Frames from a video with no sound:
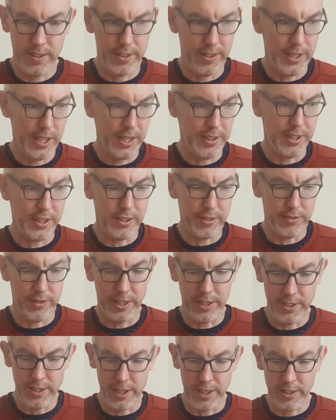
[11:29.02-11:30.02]
Now I need to
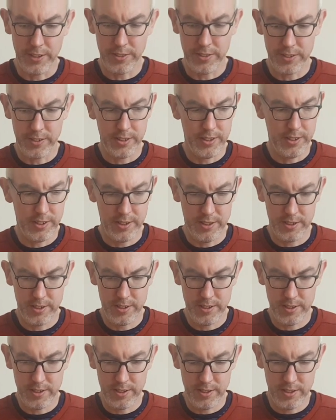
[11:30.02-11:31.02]
fit this
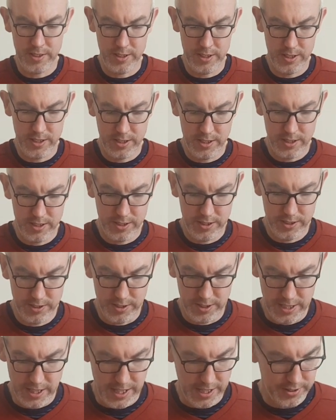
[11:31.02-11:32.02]

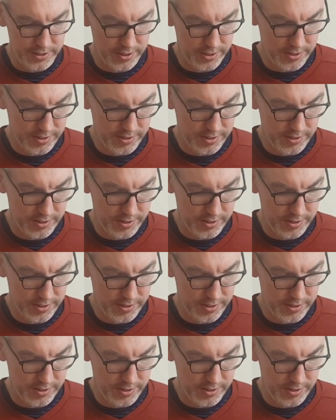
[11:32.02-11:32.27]
to that.